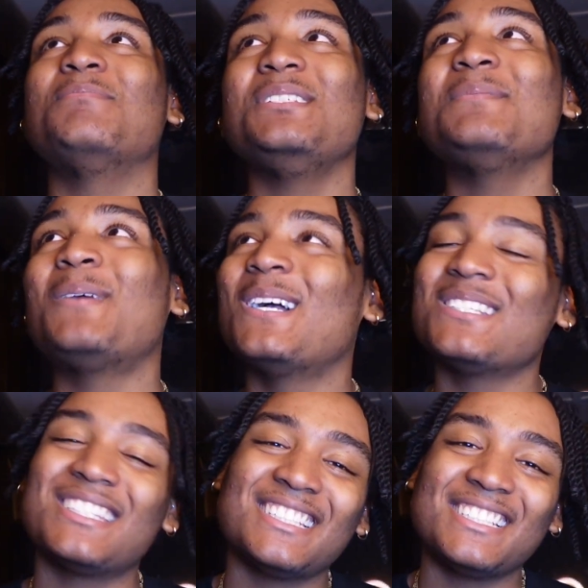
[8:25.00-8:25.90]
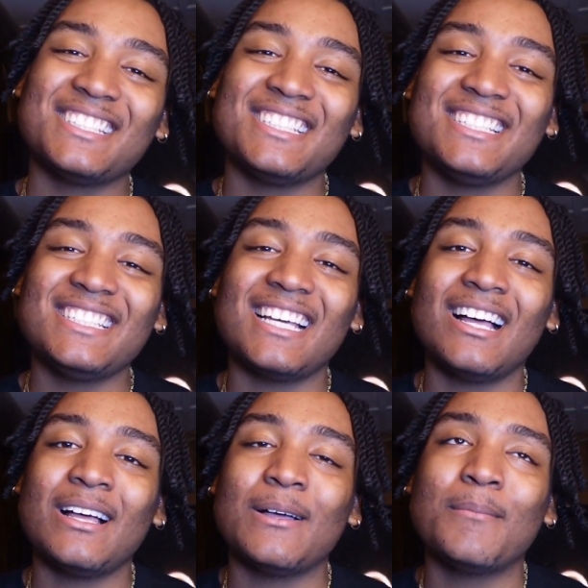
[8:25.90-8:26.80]
me personally,
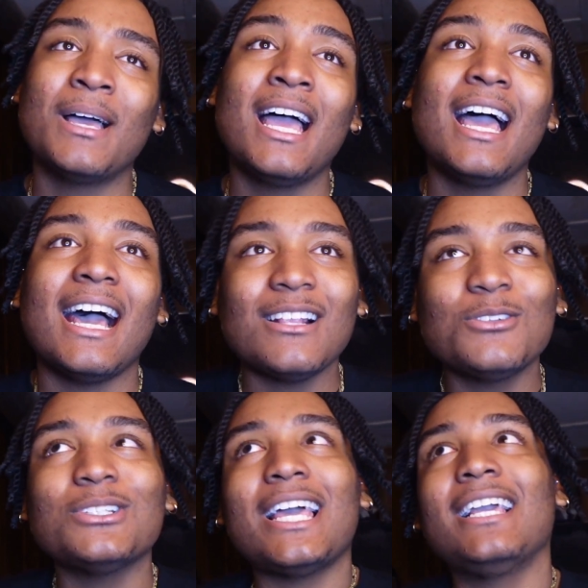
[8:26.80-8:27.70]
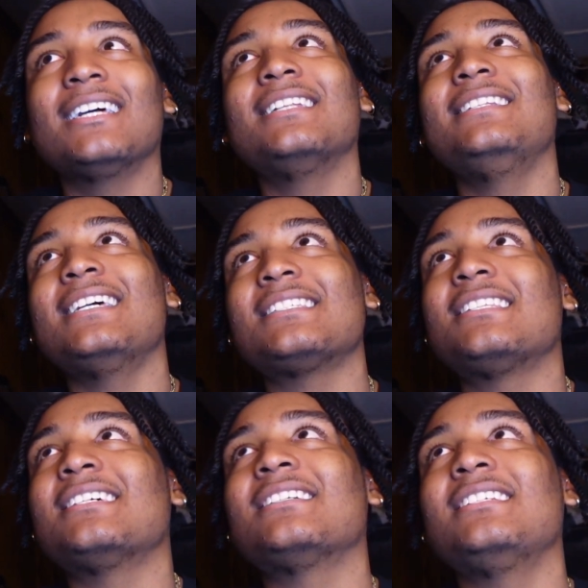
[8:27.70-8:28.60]
I don't like
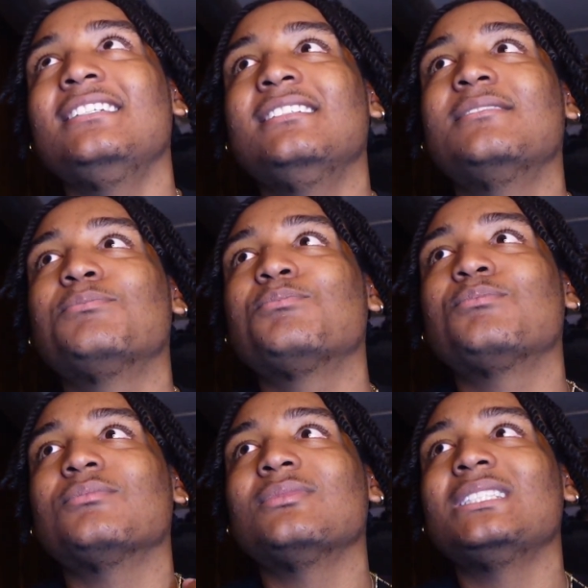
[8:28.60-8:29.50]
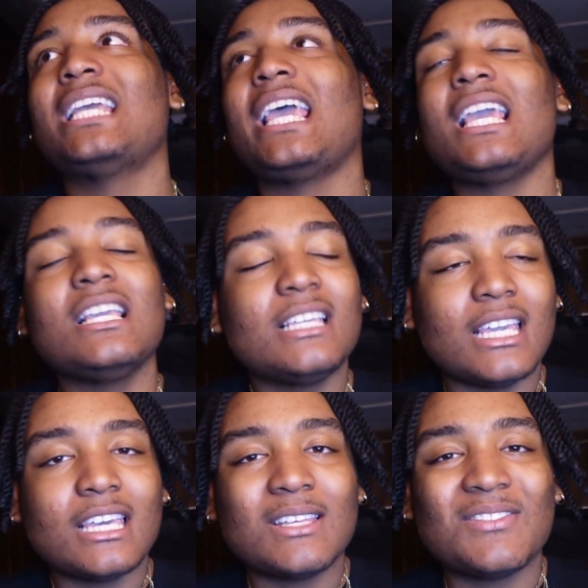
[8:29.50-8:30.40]
necessarily hate
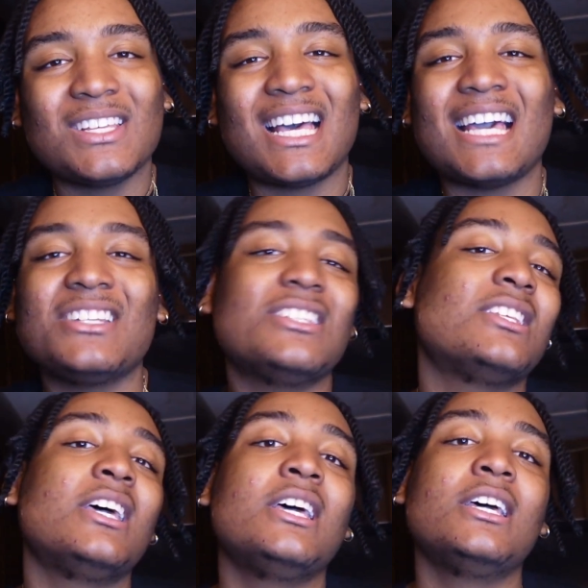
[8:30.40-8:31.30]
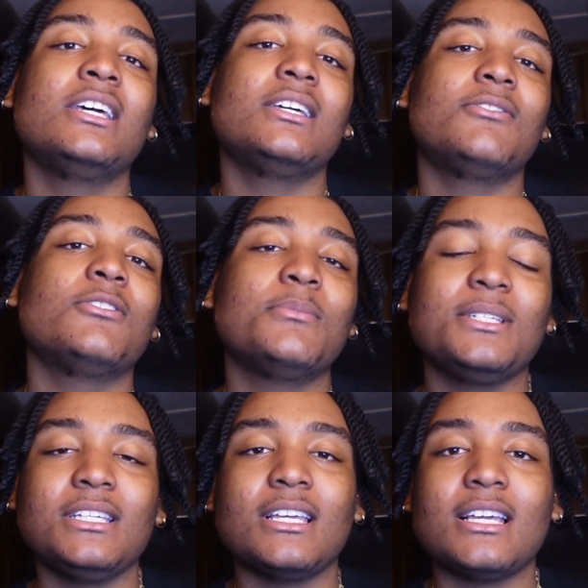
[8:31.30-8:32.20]
Canva. For
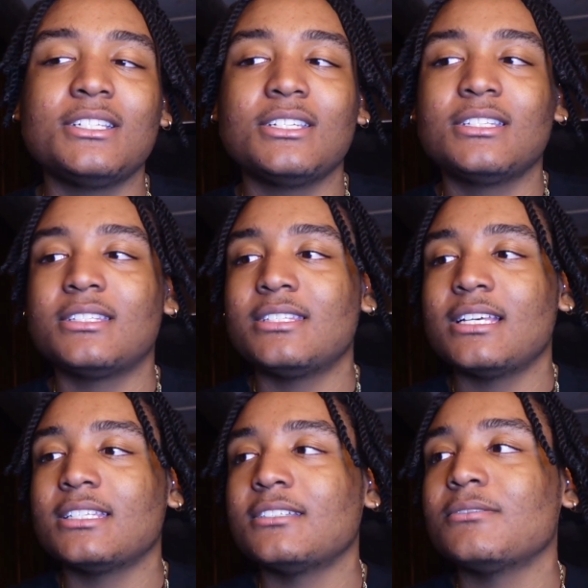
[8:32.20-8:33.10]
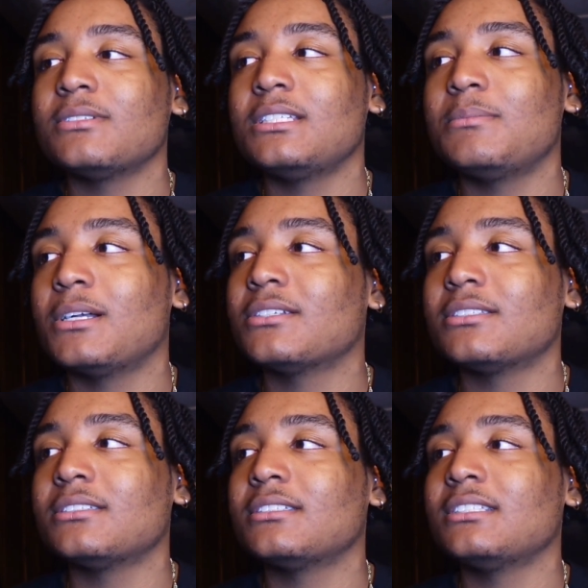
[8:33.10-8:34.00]
me, it just doesn't really
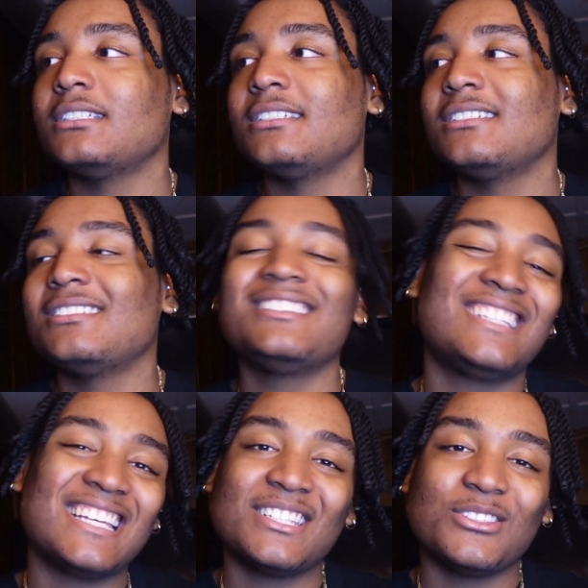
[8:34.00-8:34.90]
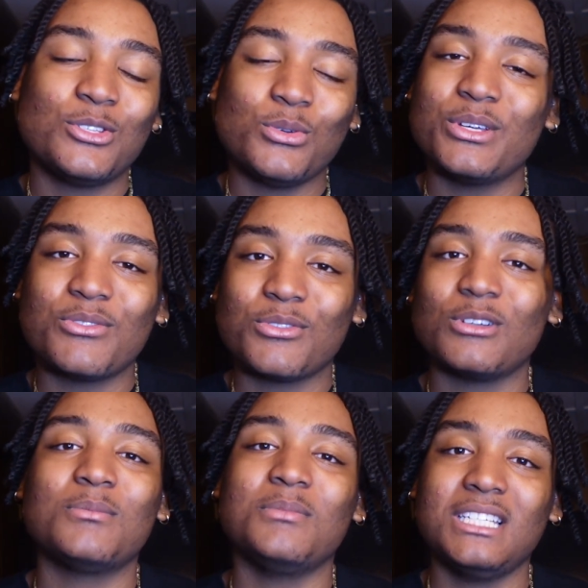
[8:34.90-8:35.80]
personally do it
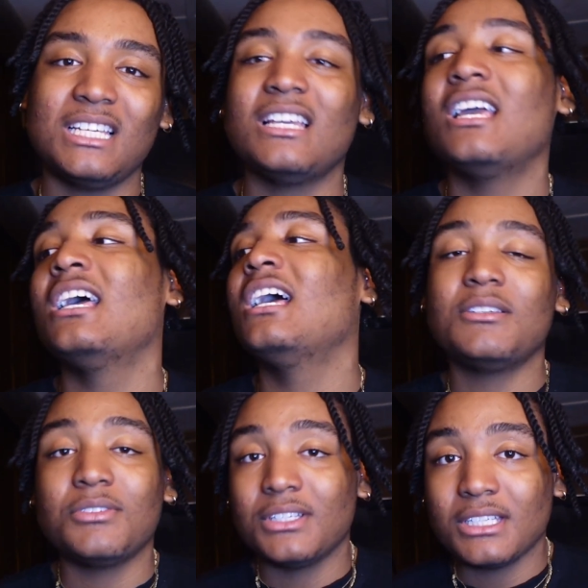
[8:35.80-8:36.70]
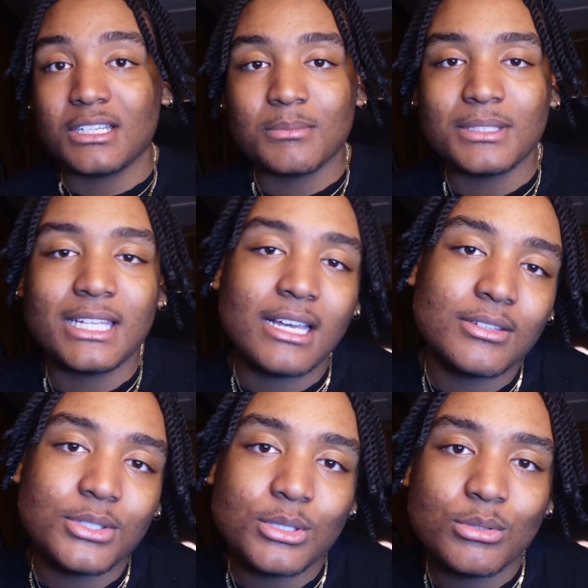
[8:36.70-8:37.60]
for me. If it comes
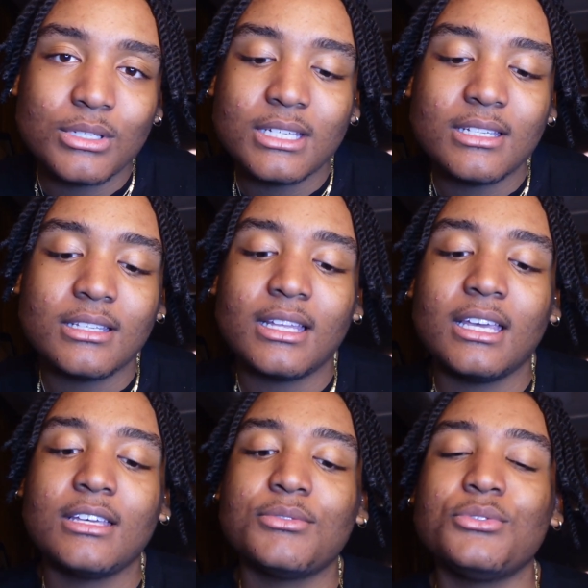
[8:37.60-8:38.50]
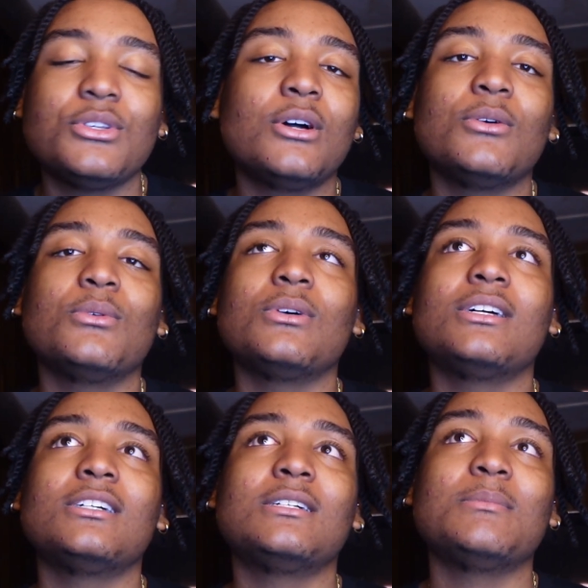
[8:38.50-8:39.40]
down to it, like if you don't,
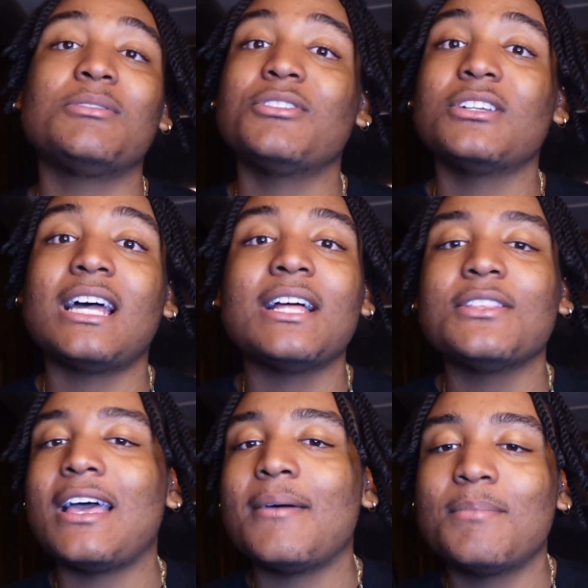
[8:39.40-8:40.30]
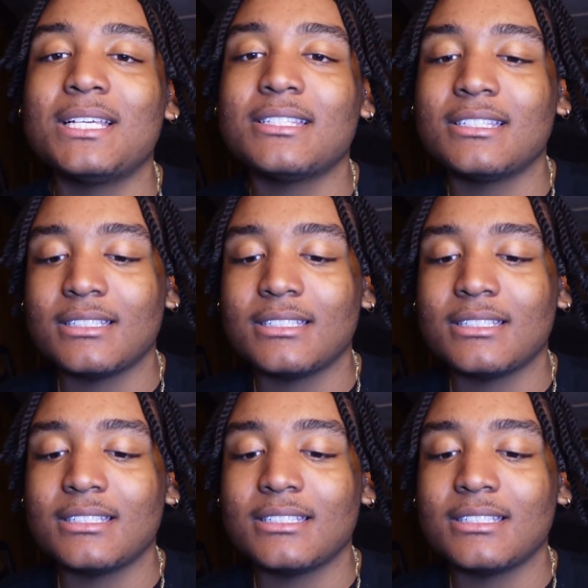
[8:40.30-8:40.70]
if you're not that best